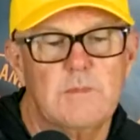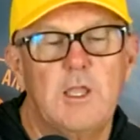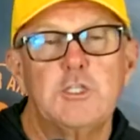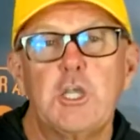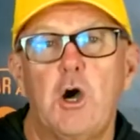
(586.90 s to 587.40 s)

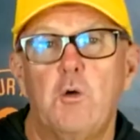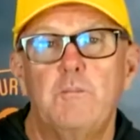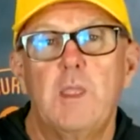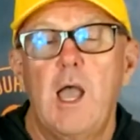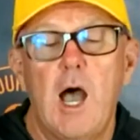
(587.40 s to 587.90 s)
So,
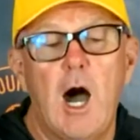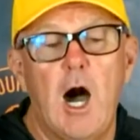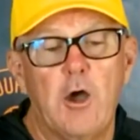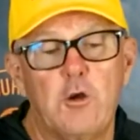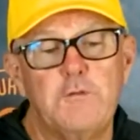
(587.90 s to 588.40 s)

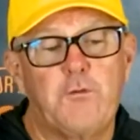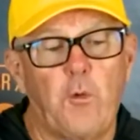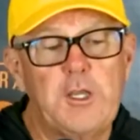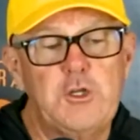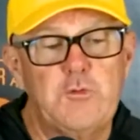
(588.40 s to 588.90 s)

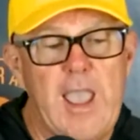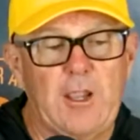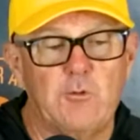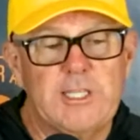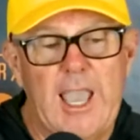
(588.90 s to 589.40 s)
142
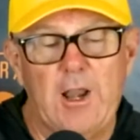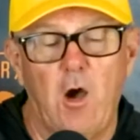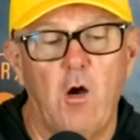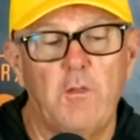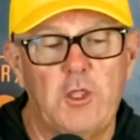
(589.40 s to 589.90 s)
anglers at
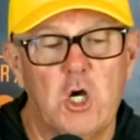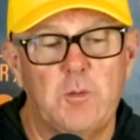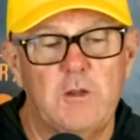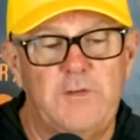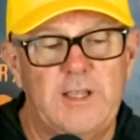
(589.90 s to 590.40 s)
all the
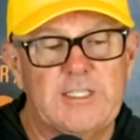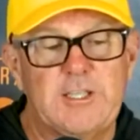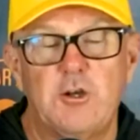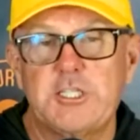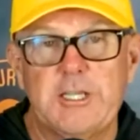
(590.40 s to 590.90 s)
Open events
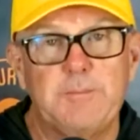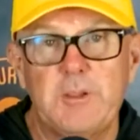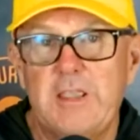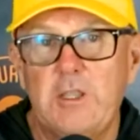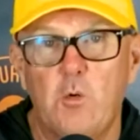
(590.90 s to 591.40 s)
that are
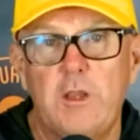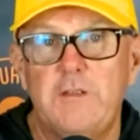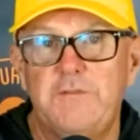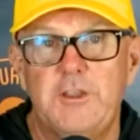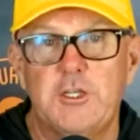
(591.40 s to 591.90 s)
simply going
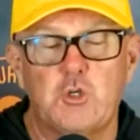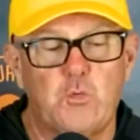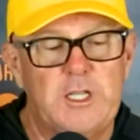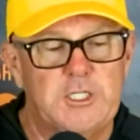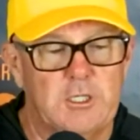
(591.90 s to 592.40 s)
to fish
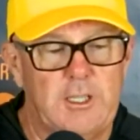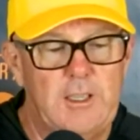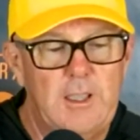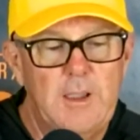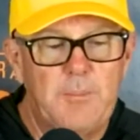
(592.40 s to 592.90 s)
regionally.
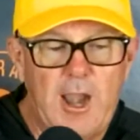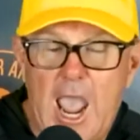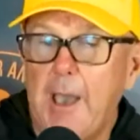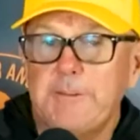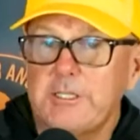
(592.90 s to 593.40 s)

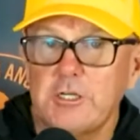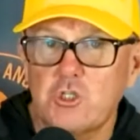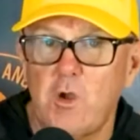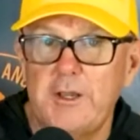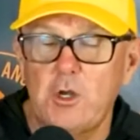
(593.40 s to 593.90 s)
Perhaps they're
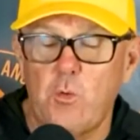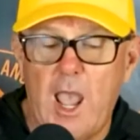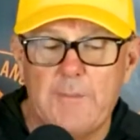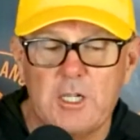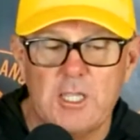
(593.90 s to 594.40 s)
trying to
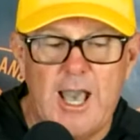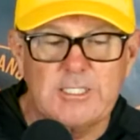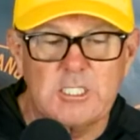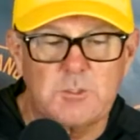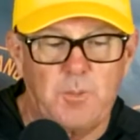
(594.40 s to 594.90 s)
grab a
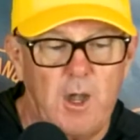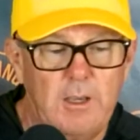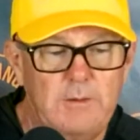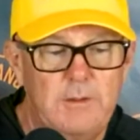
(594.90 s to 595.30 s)
classic spot,